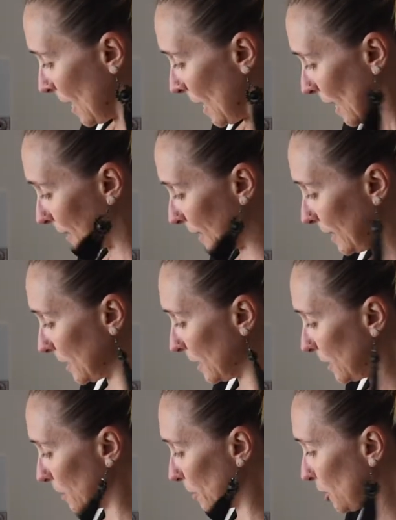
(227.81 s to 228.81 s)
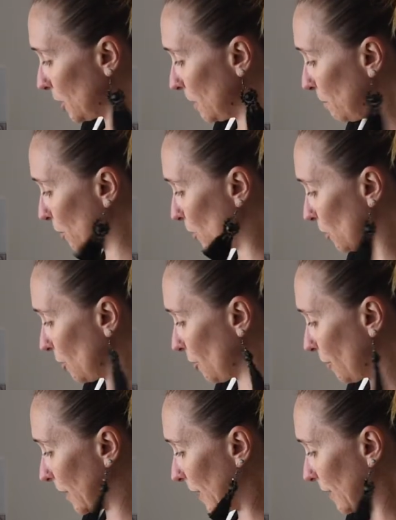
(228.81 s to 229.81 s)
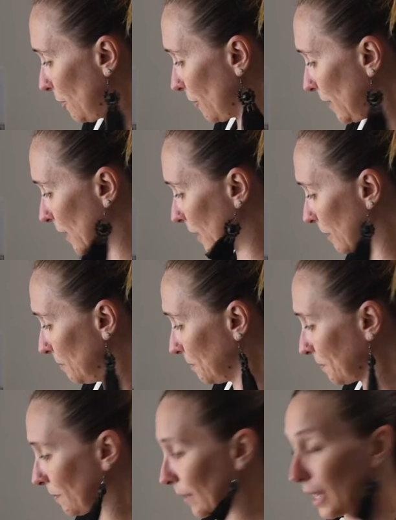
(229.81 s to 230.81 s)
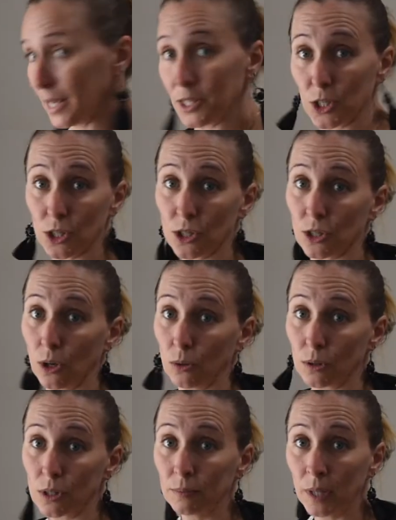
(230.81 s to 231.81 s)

and then this is the most important ingredient, is your salt.